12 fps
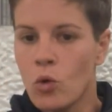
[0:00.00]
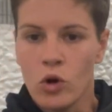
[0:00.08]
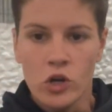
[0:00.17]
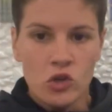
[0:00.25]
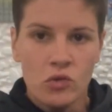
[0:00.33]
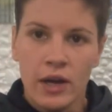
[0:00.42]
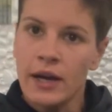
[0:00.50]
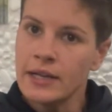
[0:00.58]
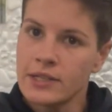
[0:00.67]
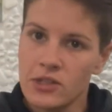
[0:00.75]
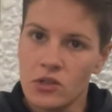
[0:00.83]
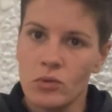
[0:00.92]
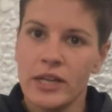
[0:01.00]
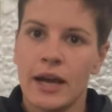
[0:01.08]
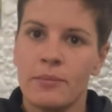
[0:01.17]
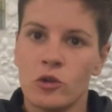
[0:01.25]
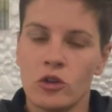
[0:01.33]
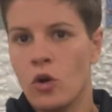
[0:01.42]
or you guys as a
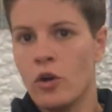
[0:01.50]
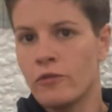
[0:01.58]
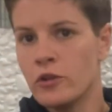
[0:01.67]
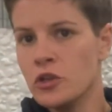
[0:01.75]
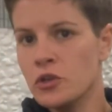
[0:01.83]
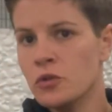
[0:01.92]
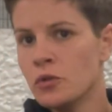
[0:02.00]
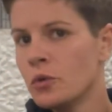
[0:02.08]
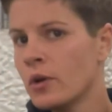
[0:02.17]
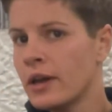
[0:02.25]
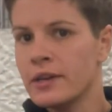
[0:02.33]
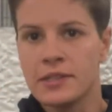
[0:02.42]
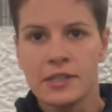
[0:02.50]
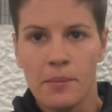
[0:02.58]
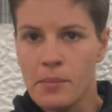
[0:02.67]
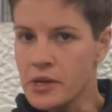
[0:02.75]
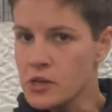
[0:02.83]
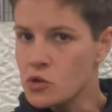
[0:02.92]
rehab group, or for you as
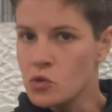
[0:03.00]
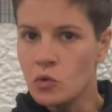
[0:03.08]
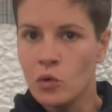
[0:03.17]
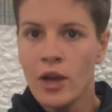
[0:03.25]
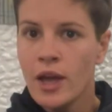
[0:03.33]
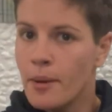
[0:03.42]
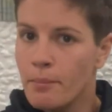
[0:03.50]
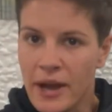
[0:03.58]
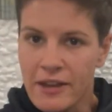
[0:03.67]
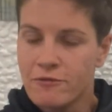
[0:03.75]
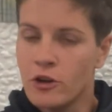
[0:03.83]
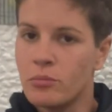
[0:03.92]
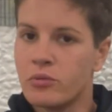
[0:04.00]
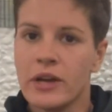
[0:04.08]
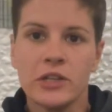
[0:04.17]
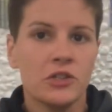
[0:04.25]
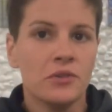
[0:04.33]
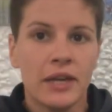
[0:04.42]
somebody who might fall prey
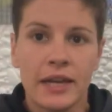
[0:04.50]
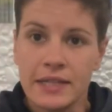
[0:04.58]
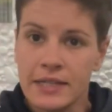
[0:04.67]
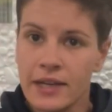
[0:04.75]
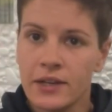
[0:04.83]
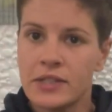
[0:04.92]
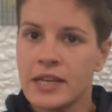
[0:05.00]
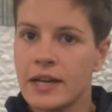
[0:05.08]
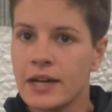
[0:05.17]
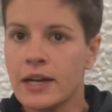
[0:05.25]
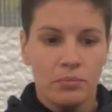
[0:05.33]
to an ACL tear.